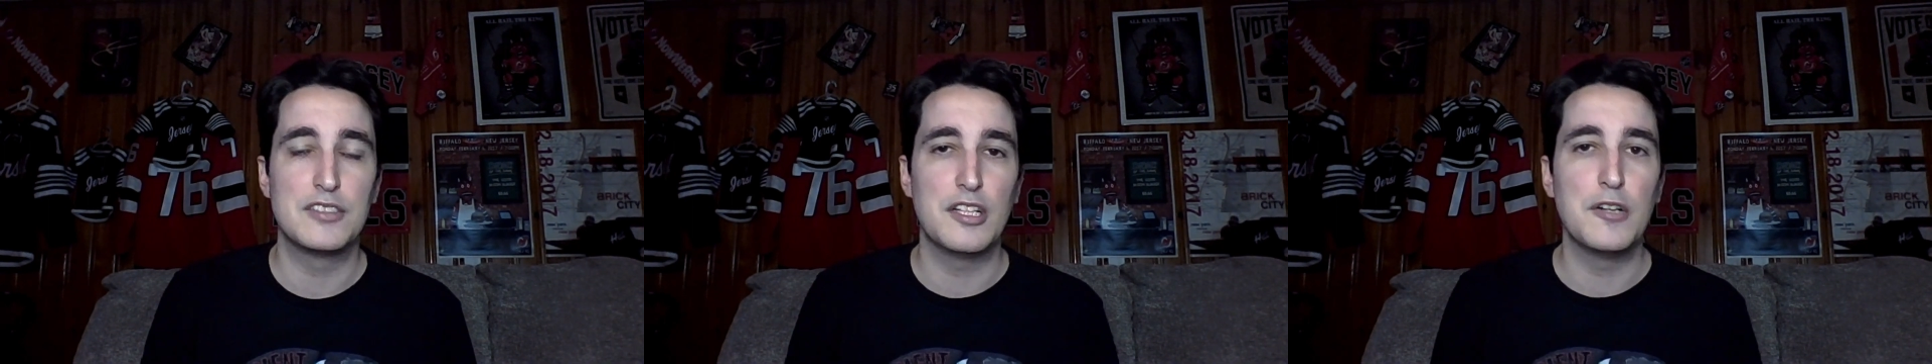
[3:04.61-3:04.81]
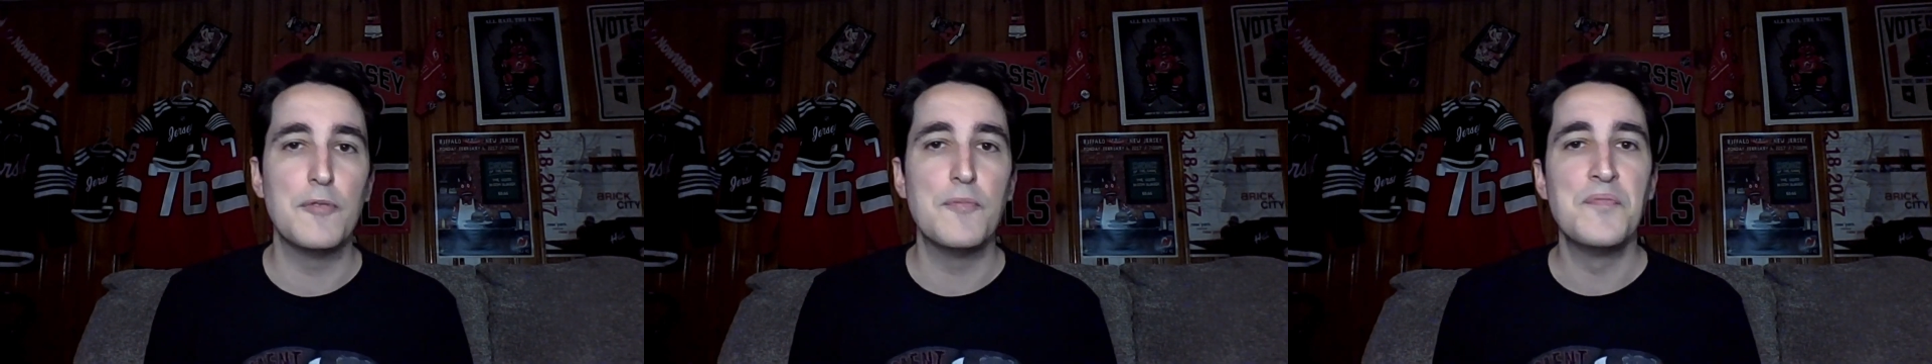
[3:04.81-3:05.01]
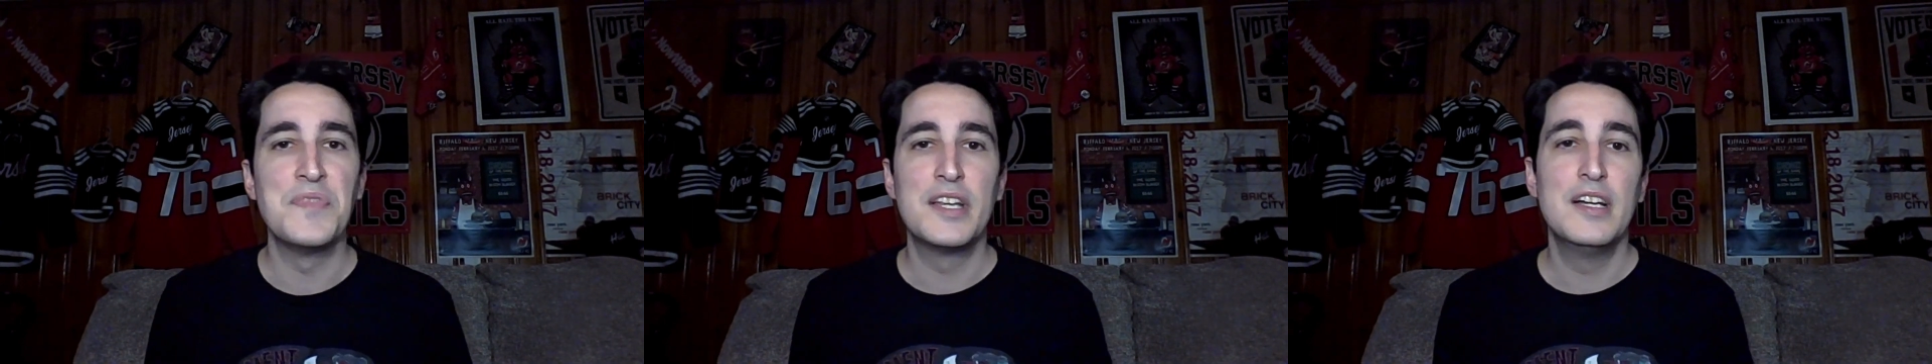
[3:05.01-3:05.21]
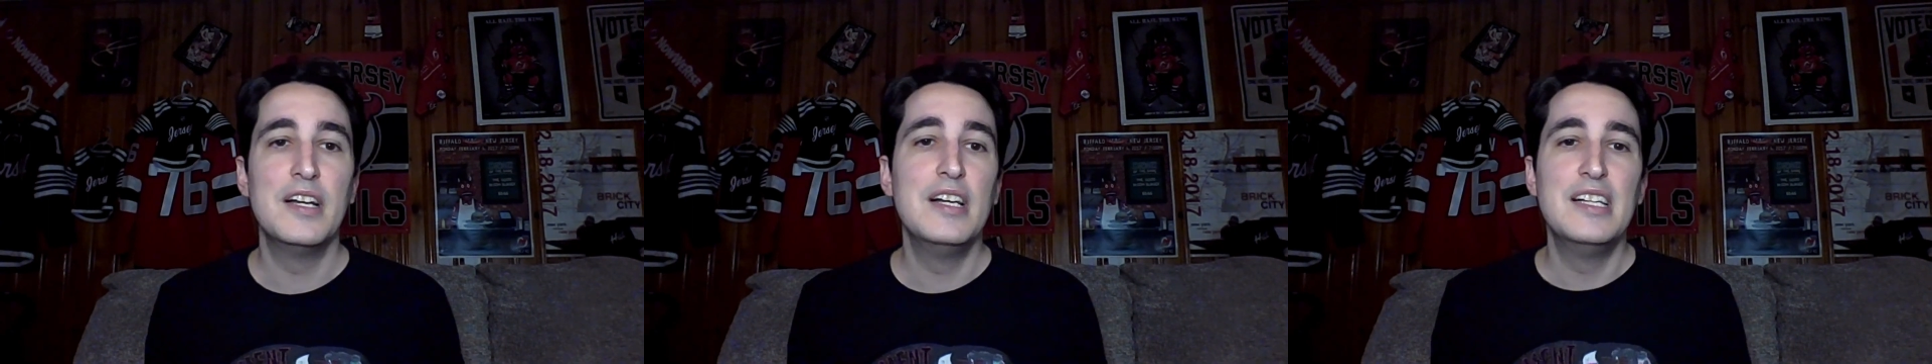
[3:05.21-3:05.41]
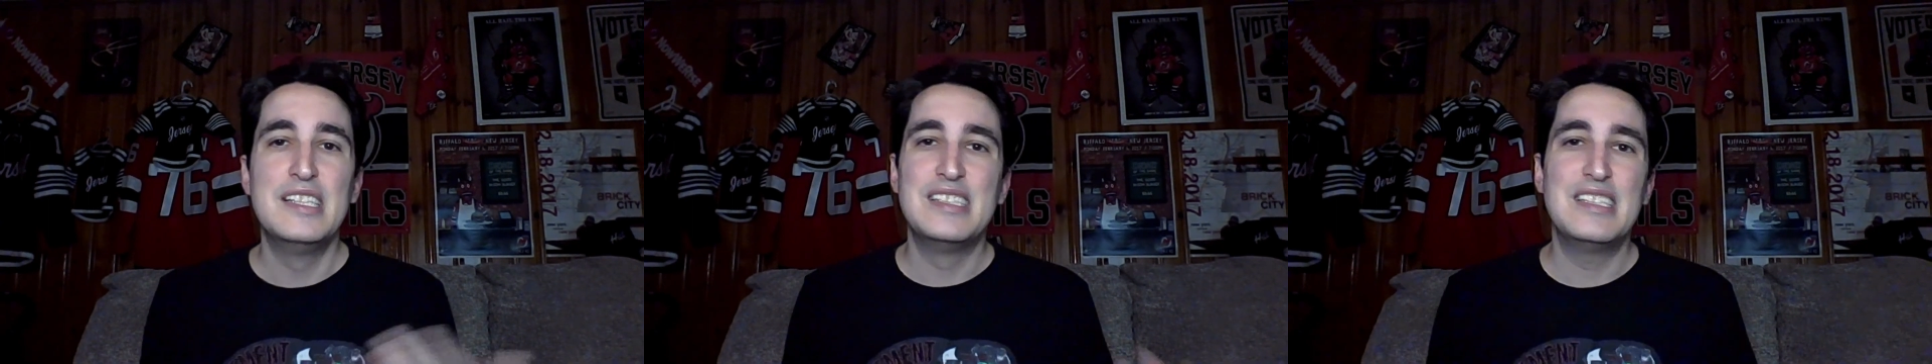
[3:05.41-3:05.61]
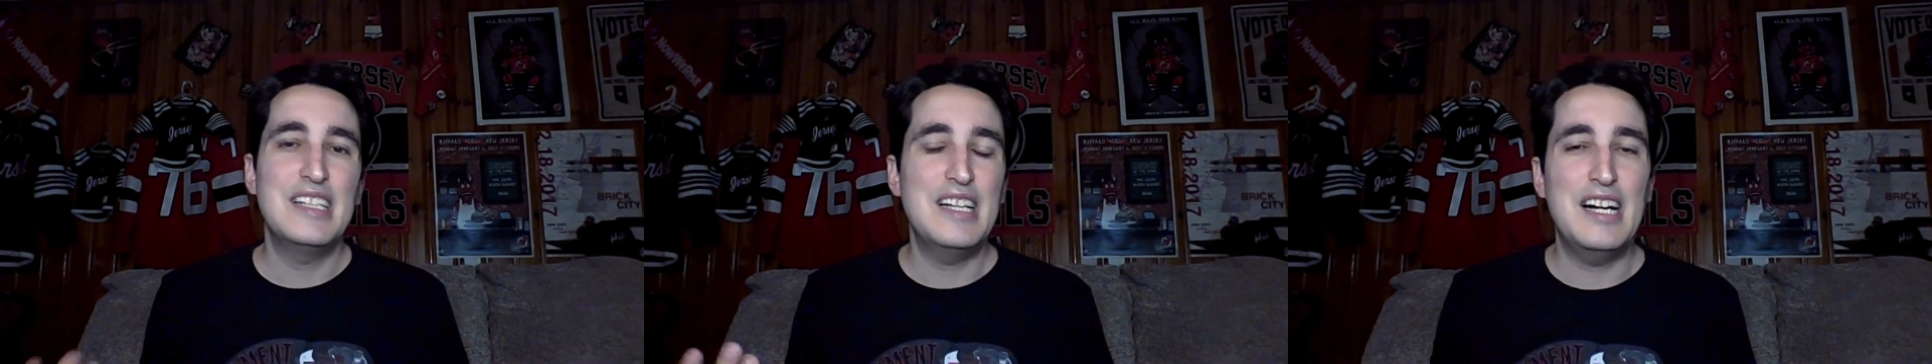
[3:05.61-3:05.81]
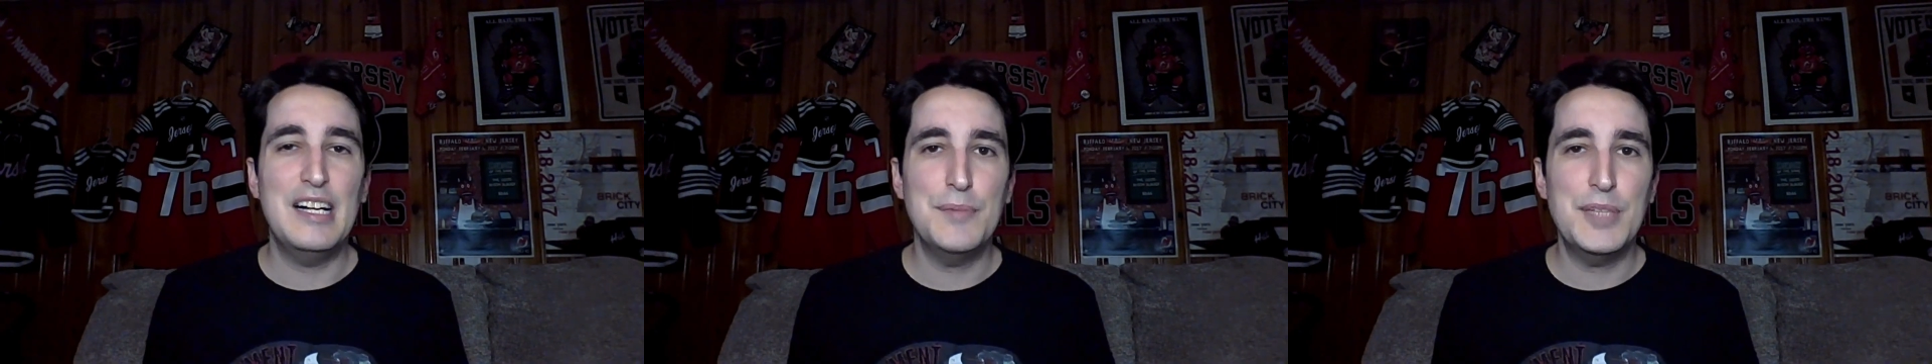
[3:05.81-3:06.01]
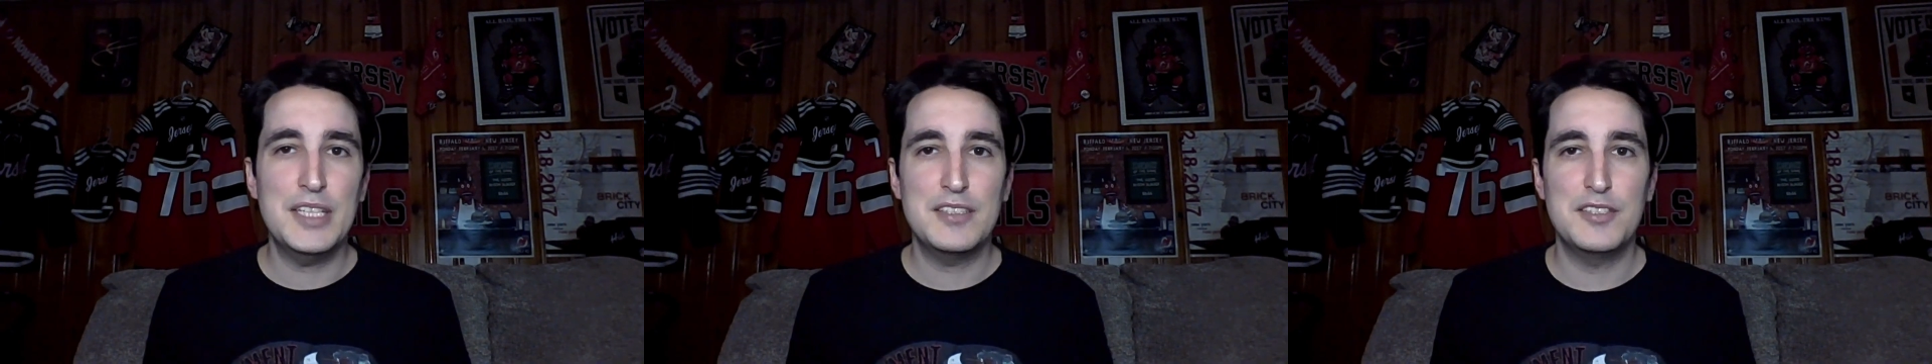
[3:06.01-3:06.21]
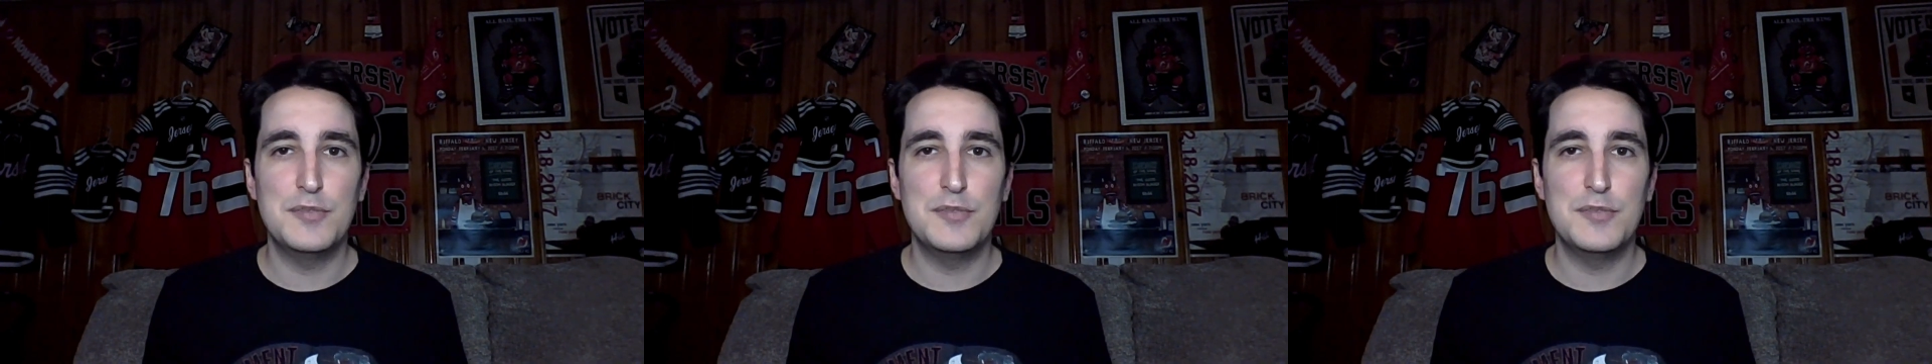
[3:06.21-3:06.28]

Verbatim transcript: So I'm not